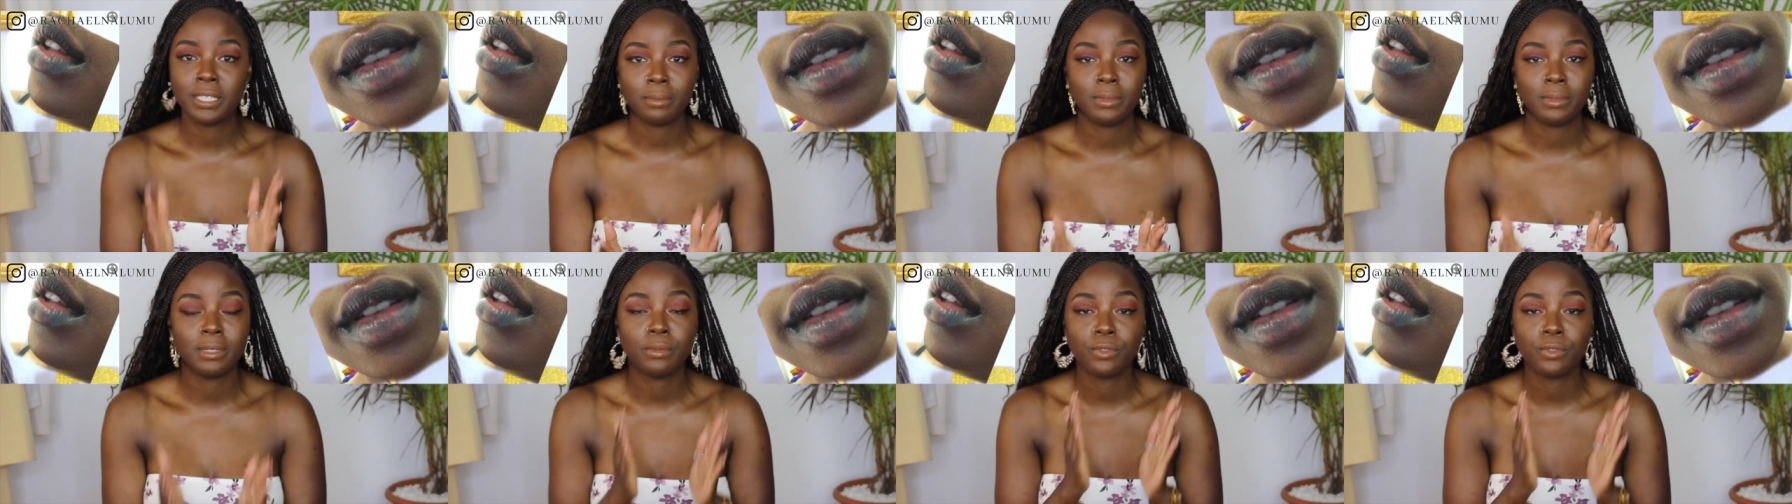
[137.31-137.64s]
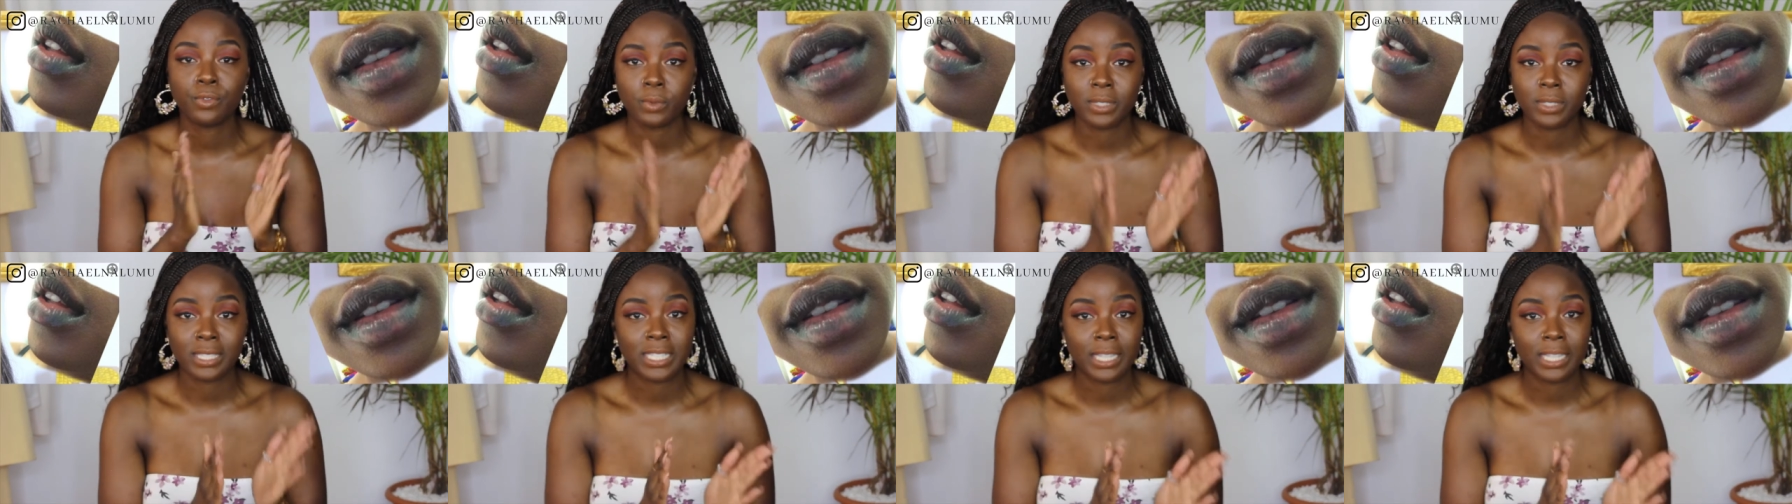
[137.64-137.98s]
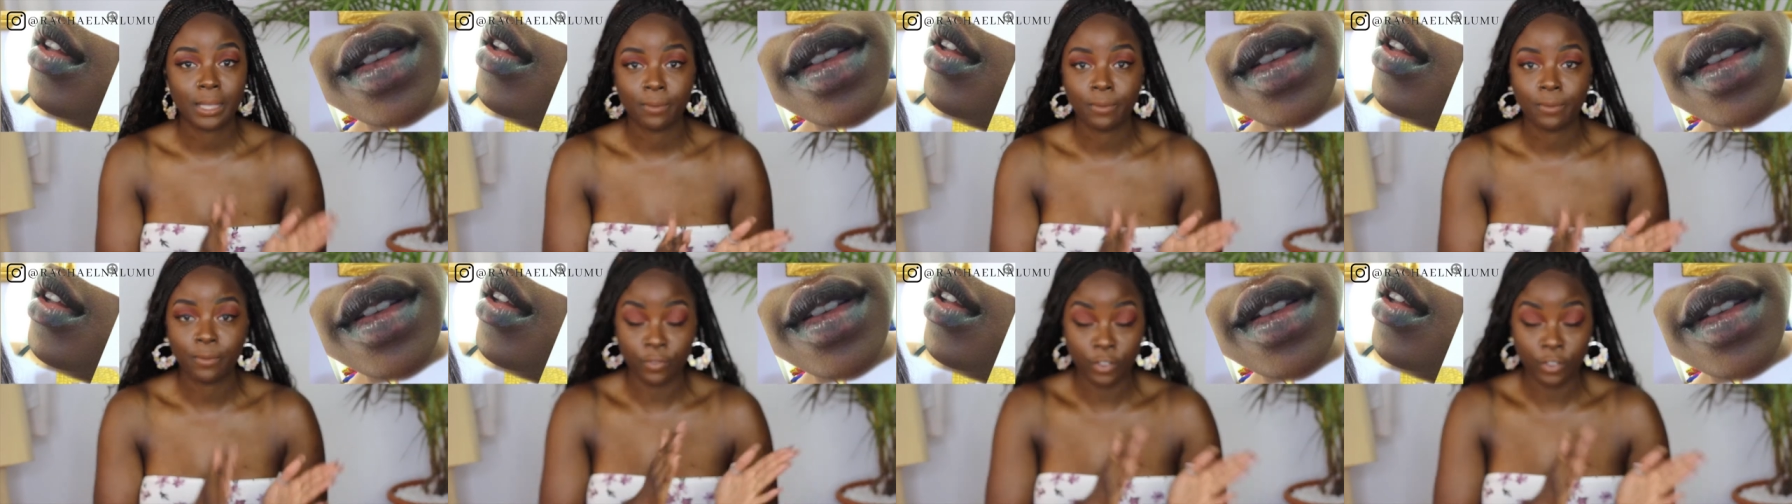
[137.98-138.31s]
symptoms from the
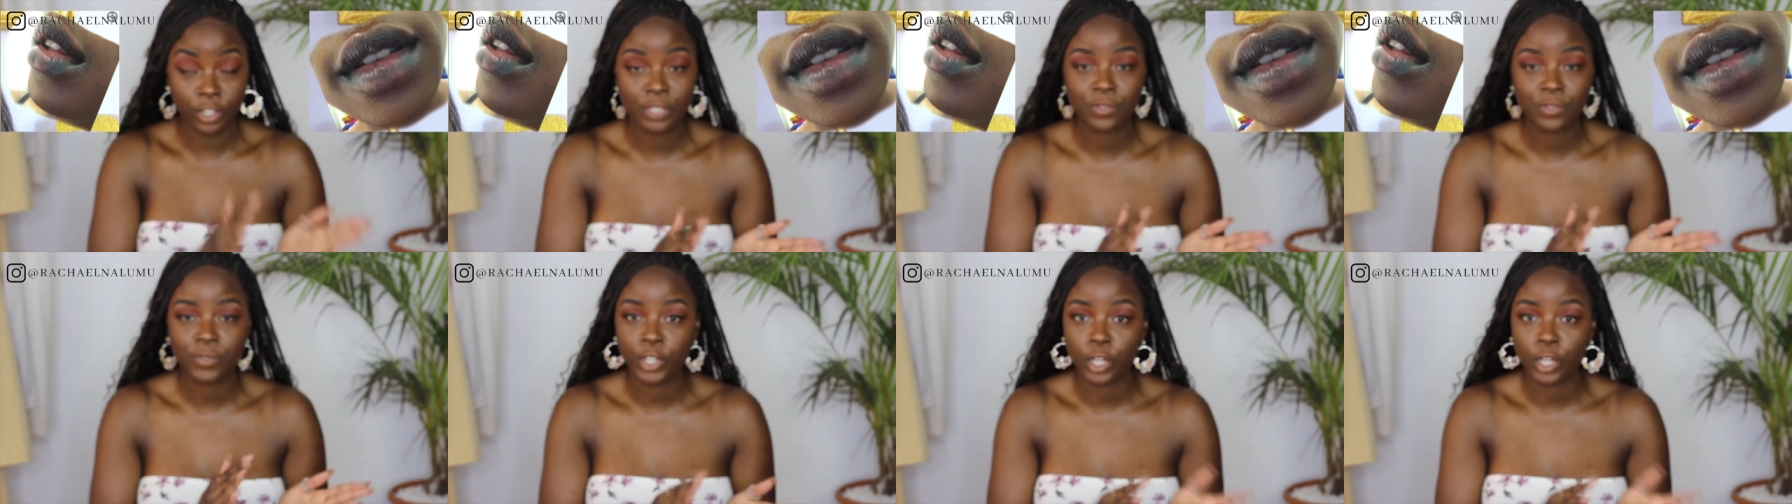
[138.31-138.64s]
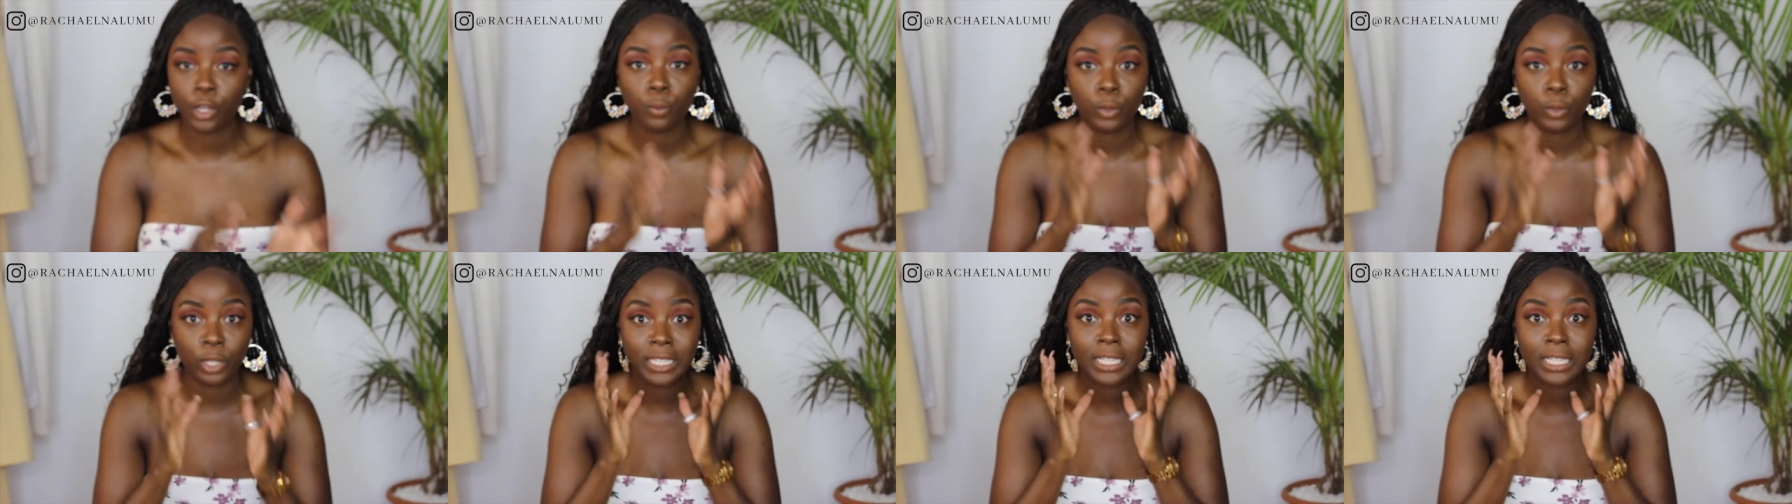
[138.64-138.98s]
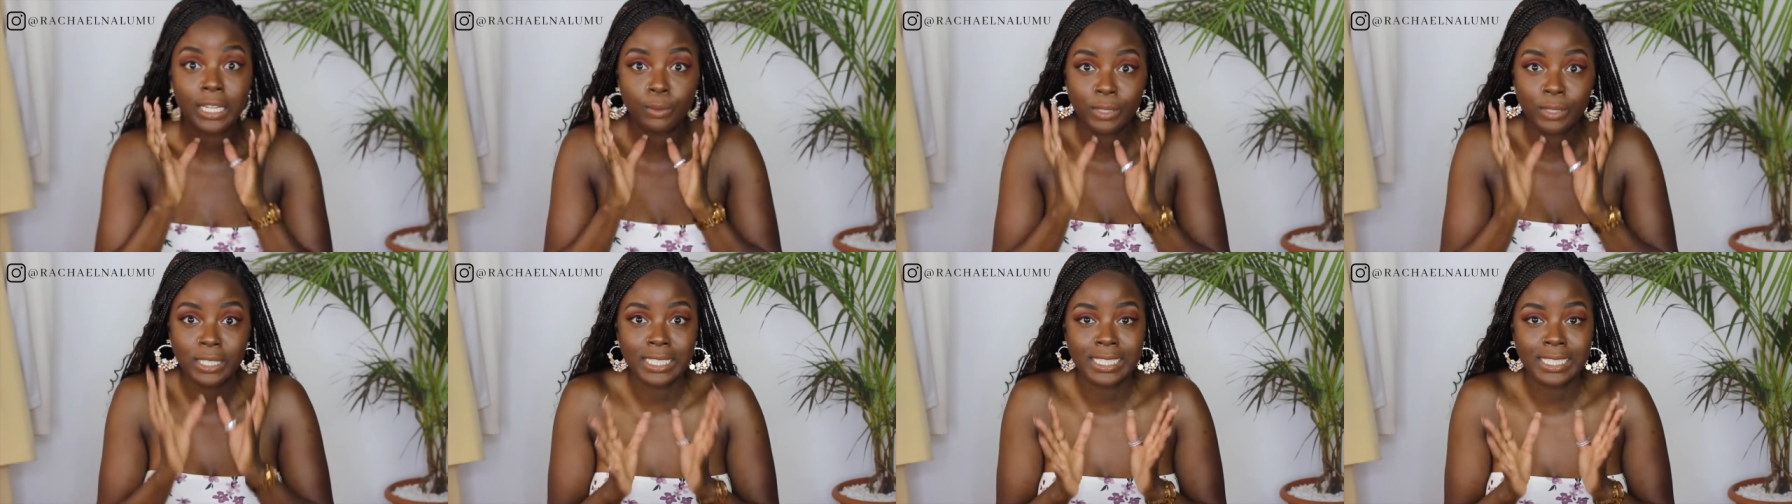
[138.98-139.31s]
same first video where
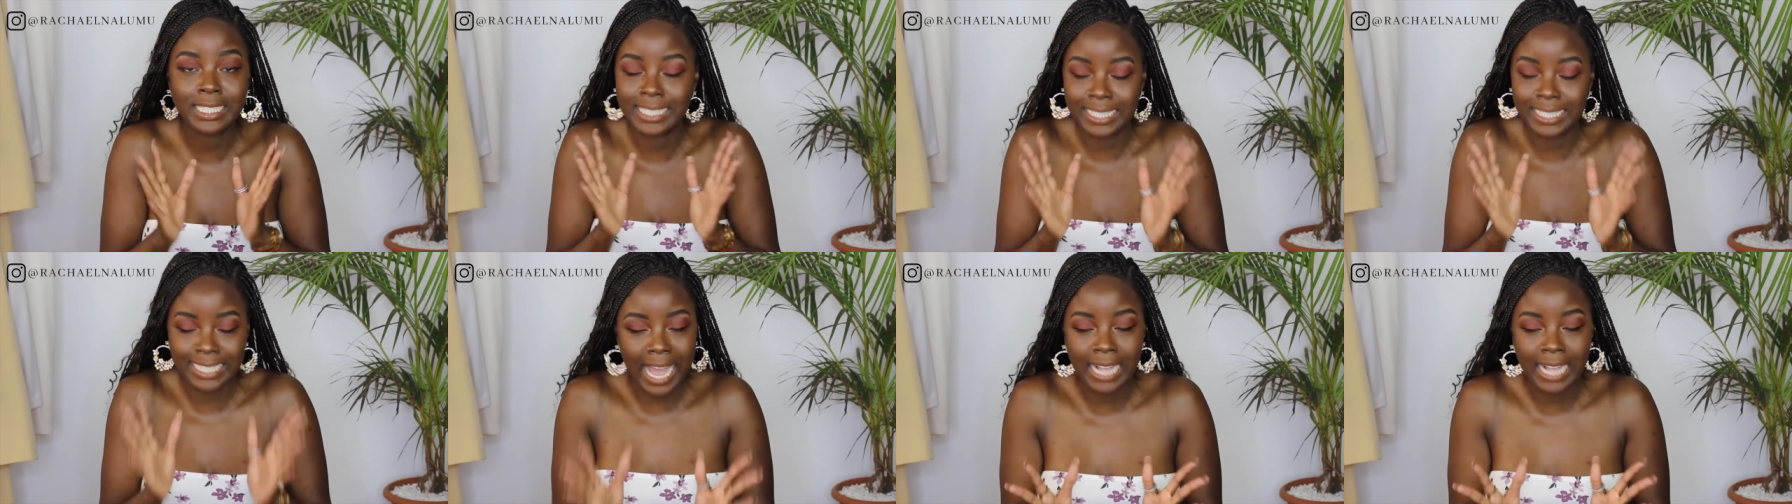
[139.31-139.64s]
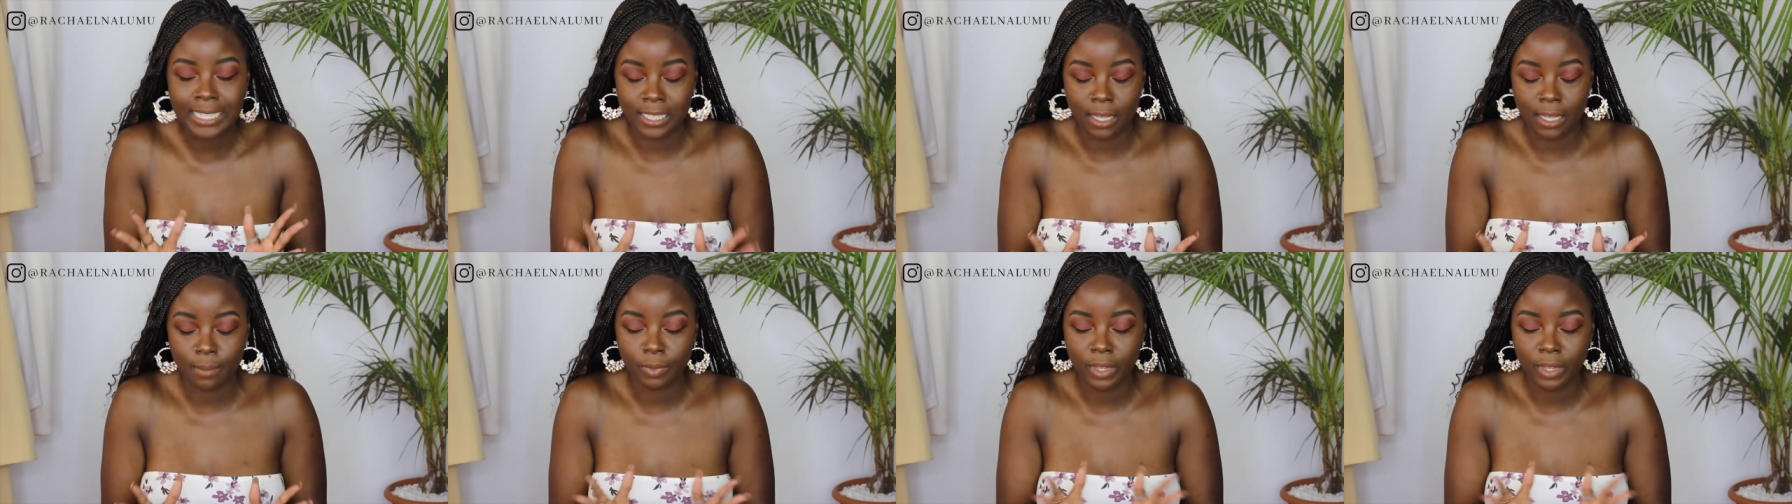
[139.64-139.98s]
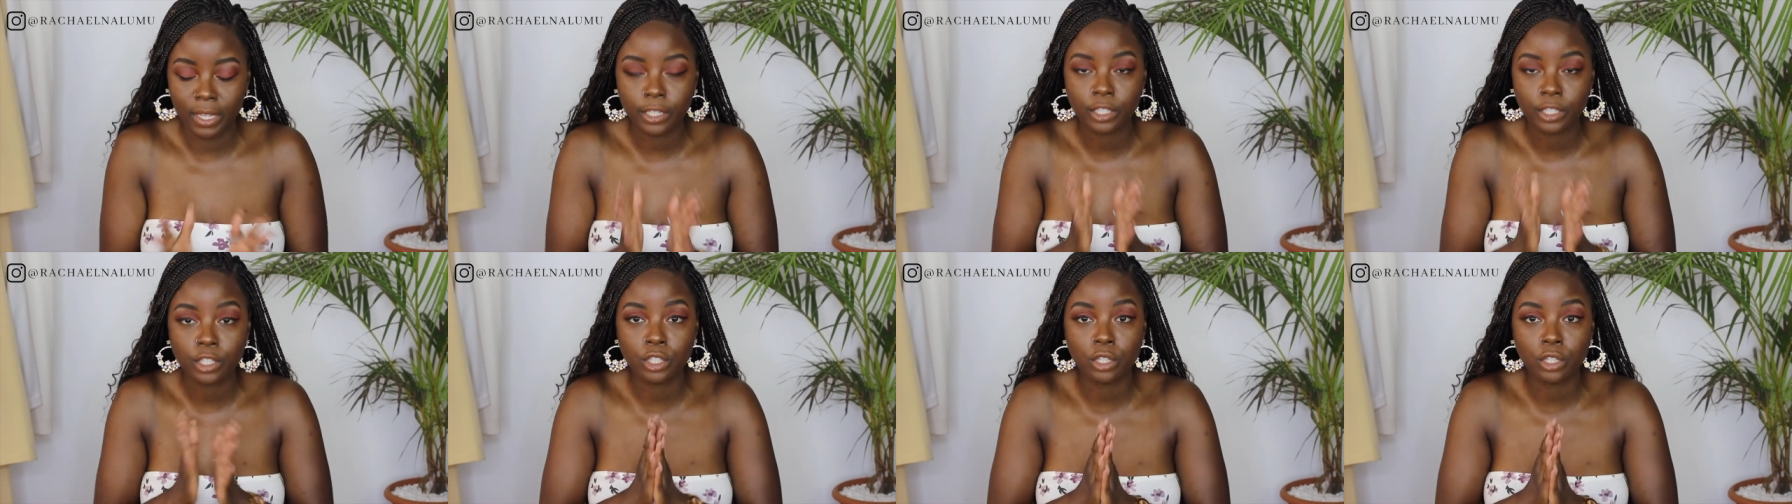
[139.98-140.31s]
it was the exact same thing.